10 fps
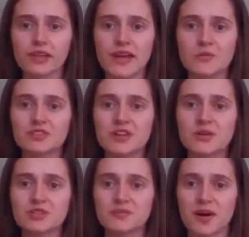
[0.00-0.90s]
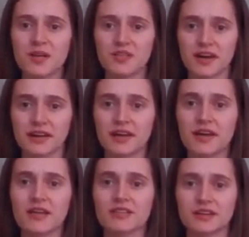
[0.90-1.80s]
It was no small thing
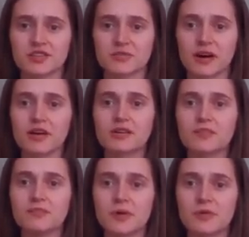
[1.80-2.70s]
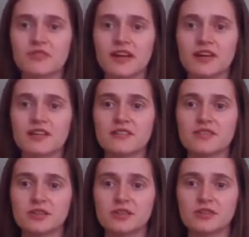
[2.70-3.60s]
that smart, motivated,
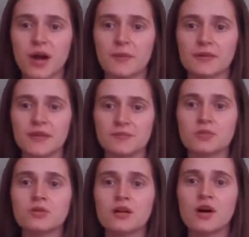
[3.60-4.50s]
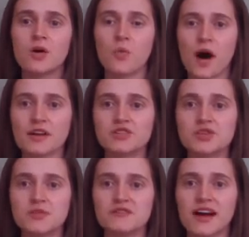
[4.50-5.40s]
philanthropic people wanted
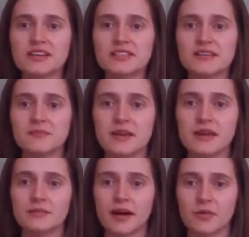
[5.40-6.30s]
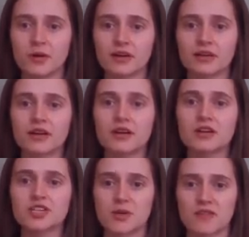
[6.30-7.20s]
to invest in me and my work,
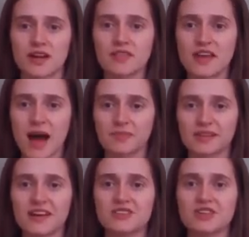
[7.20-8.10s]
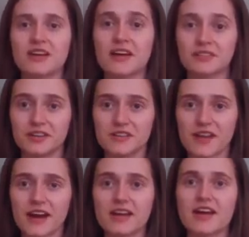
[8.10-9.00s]
so I read the application and
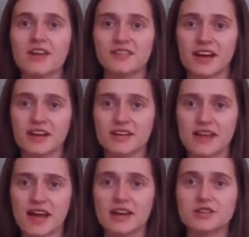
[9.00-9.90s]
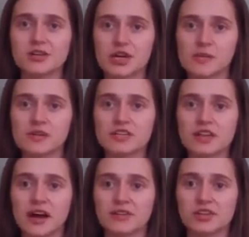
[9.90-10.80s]
reread it and read it again, determined to
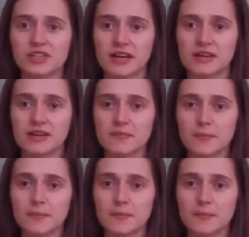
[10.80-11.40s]
understand it.